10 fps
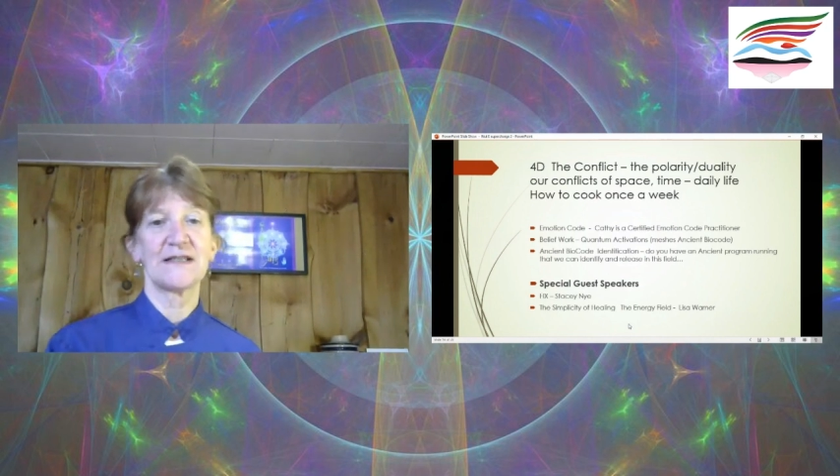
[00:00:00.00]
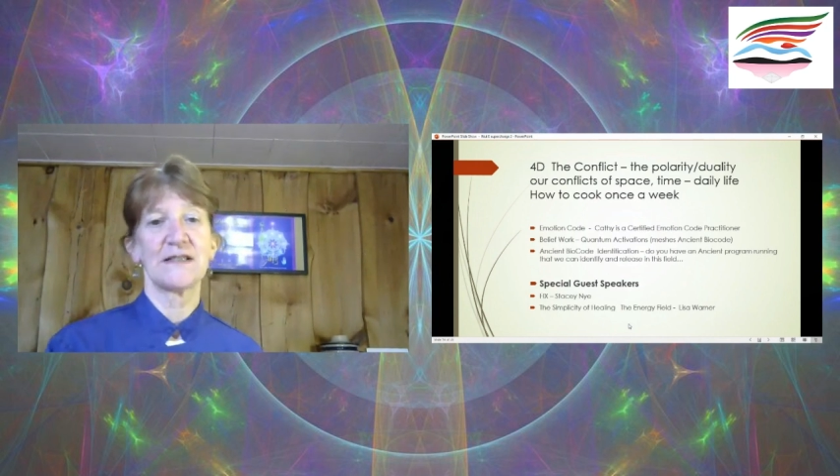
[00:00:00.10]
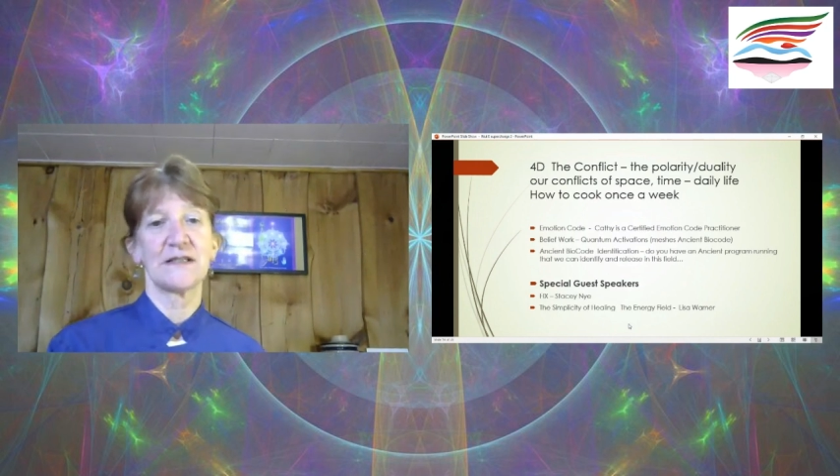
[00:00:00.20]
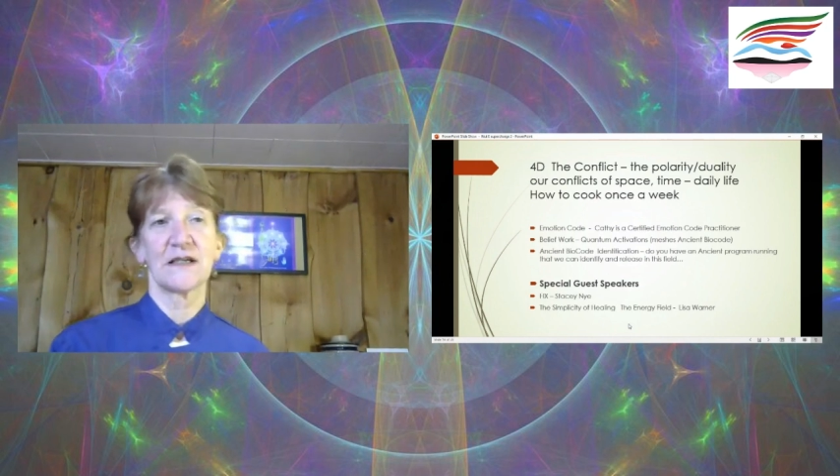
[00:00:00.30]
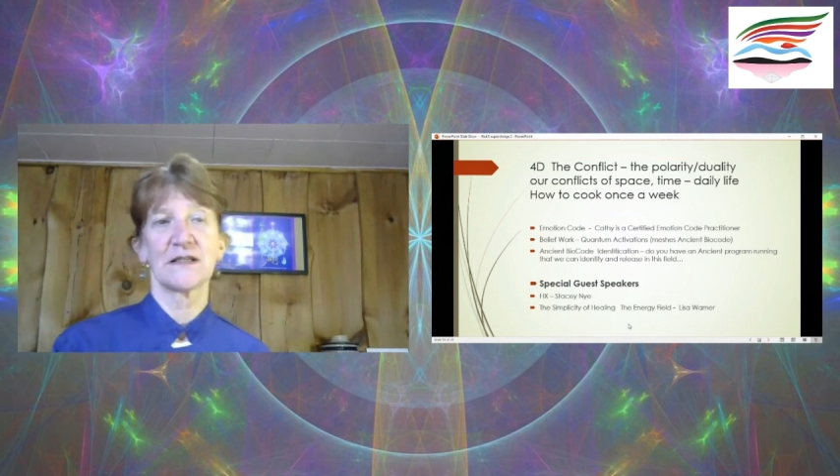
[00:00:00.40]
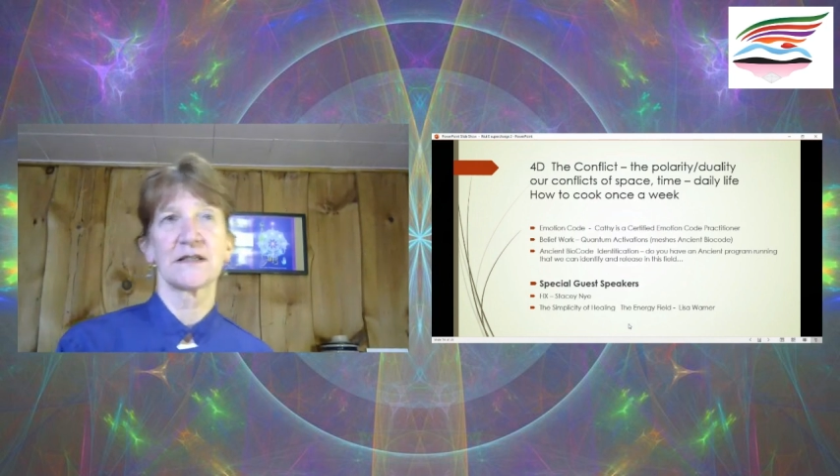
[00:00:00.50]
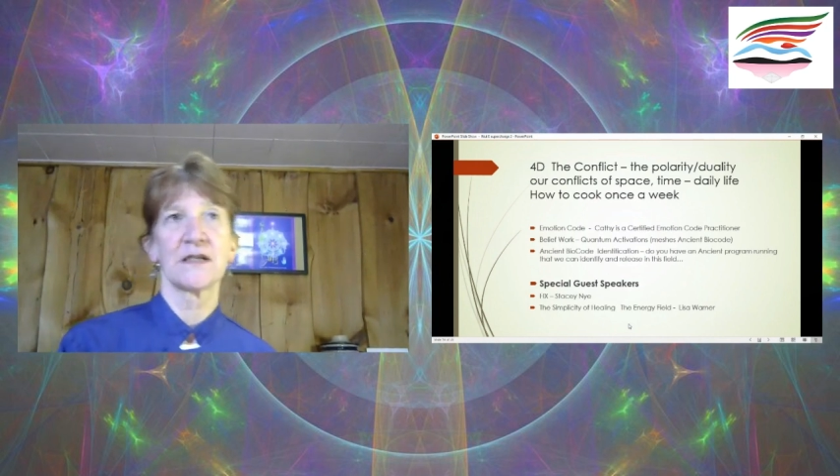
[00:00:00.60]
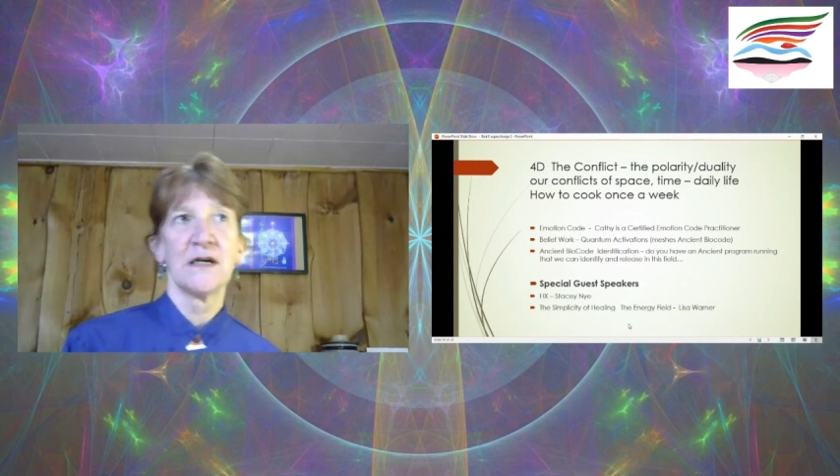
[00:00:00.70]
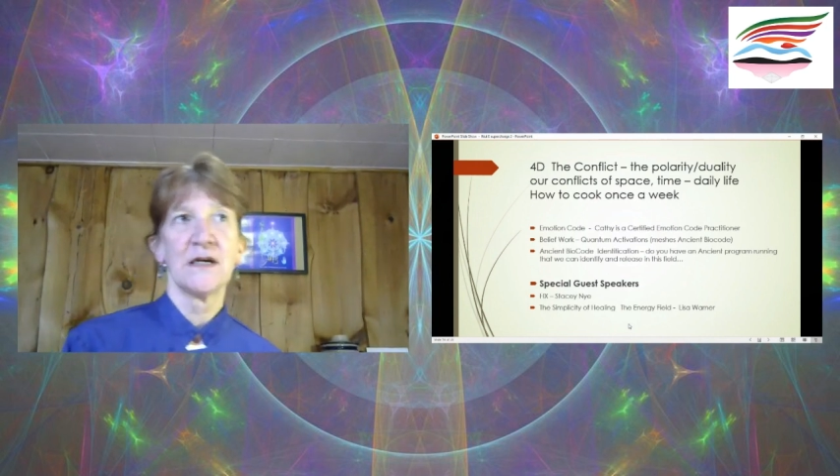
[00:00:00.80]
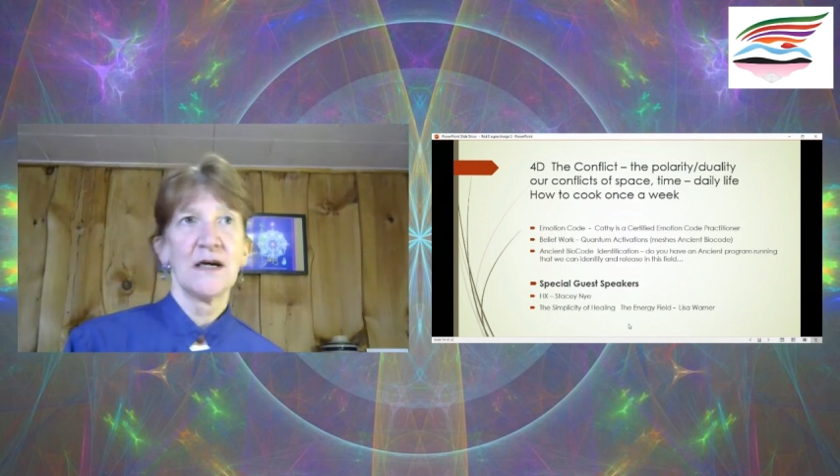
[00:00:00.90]
does
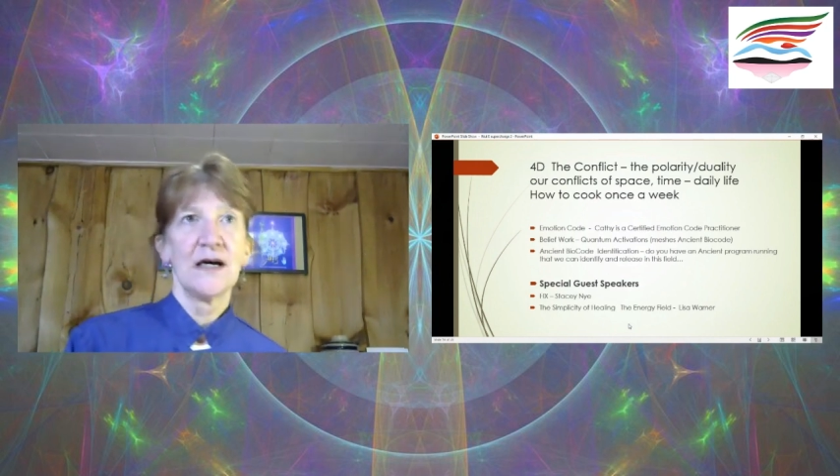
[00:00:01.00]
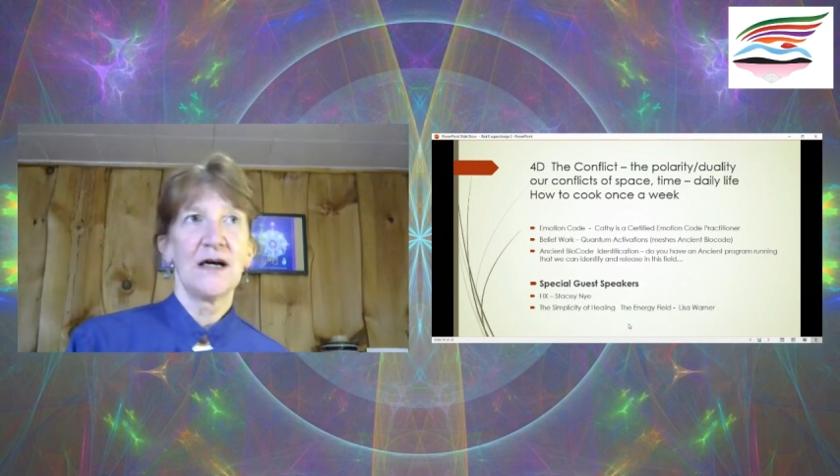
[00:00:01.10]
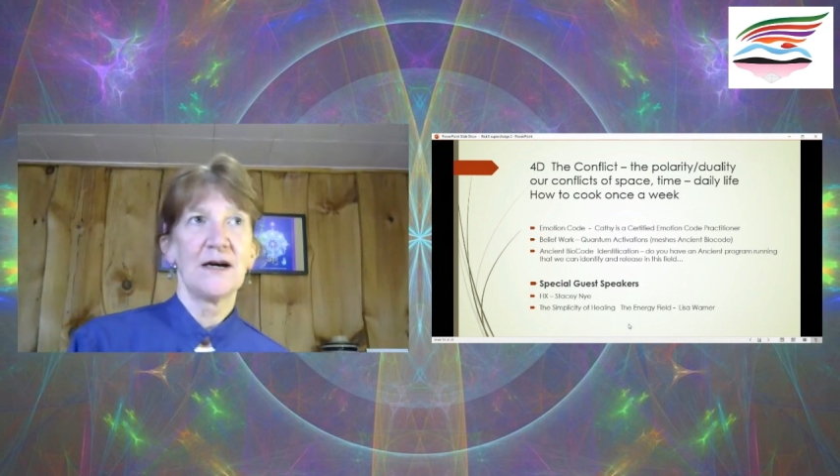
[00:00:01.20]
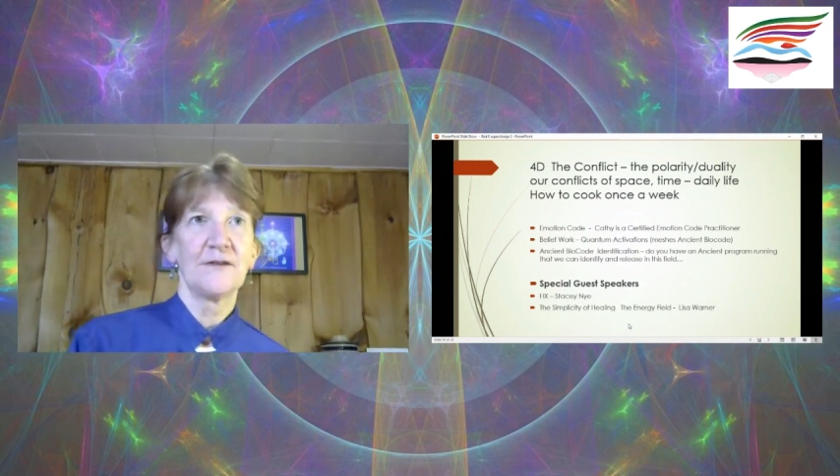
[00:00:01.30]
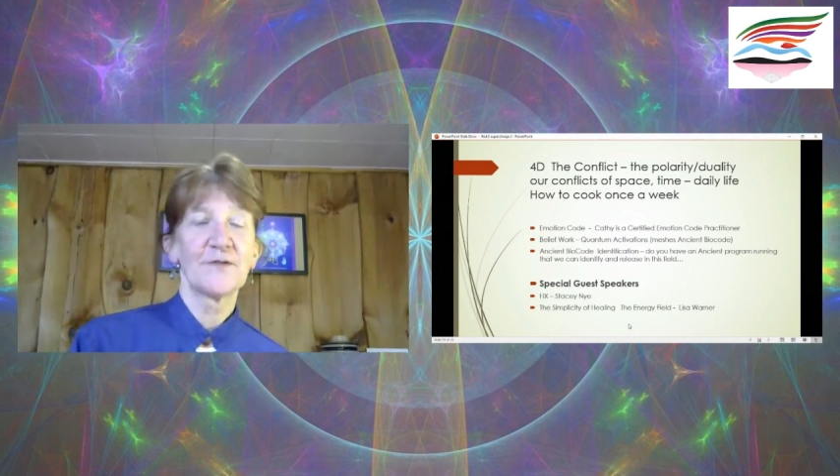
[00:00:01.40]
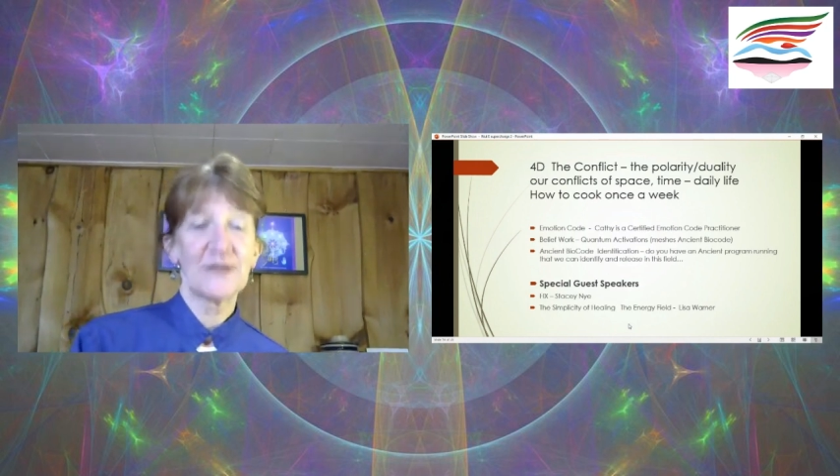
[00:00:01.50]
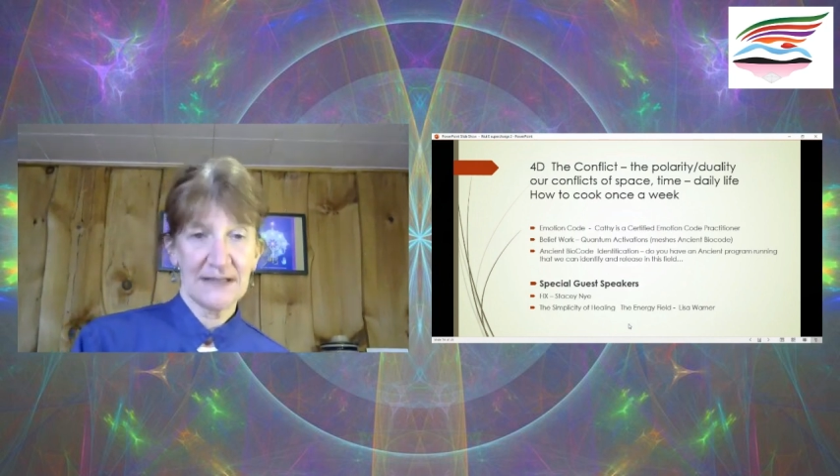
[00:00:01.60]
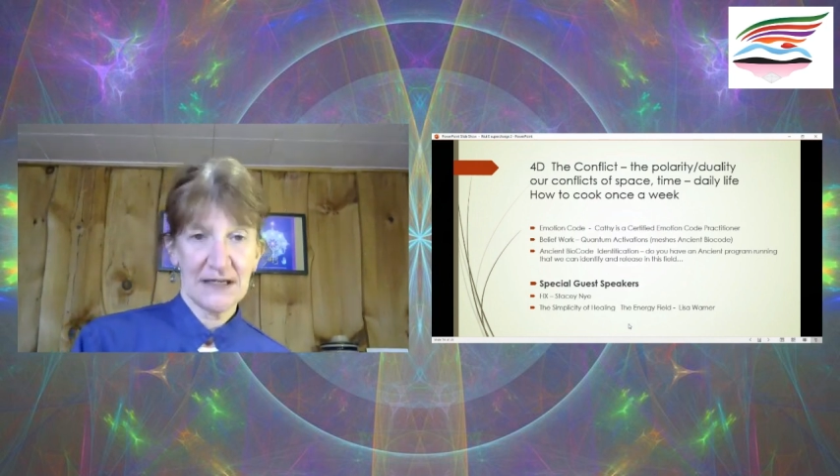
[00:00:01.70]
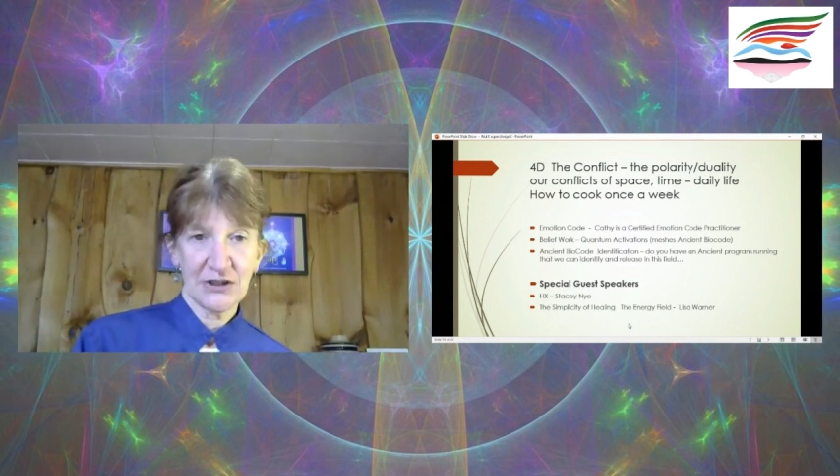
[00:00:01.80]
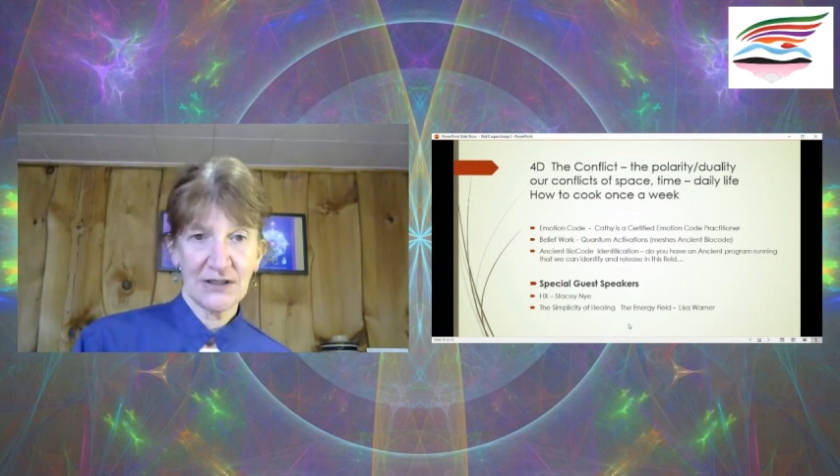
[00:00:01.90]
free
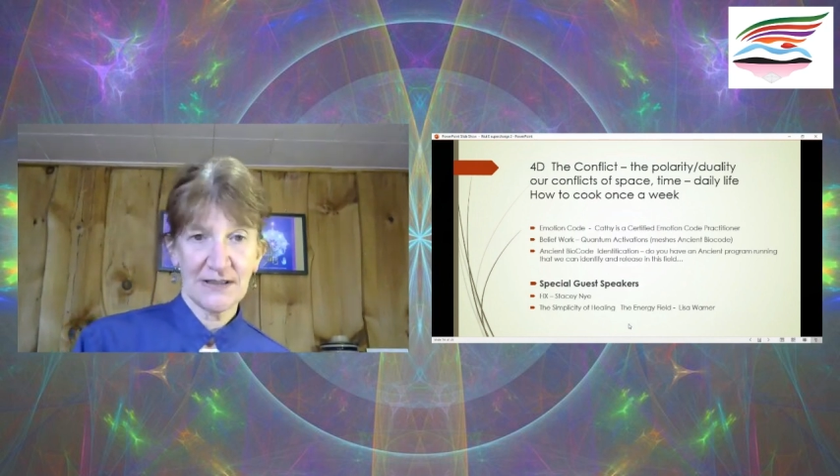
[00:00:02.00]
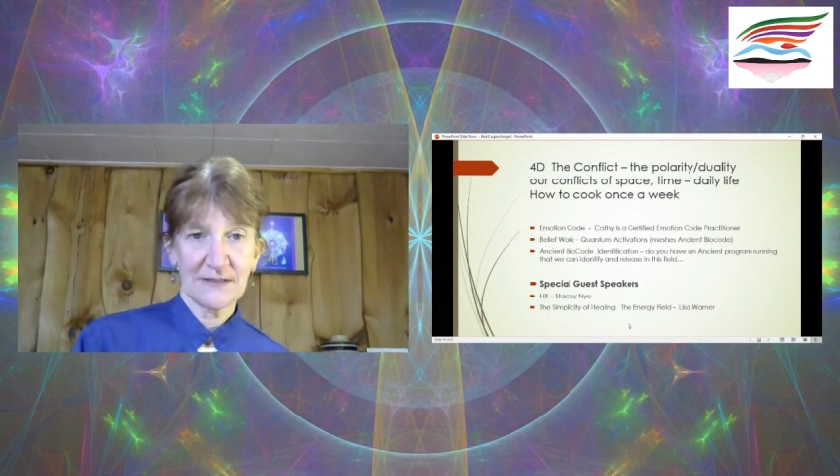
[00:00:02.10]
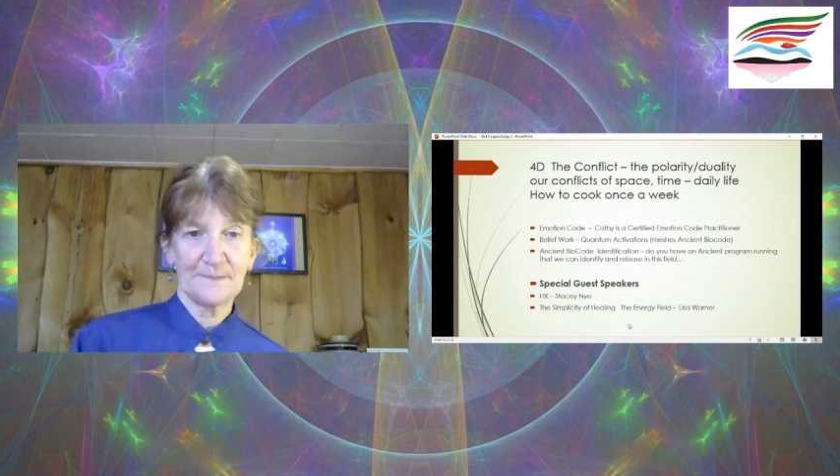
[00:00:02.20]
sessions,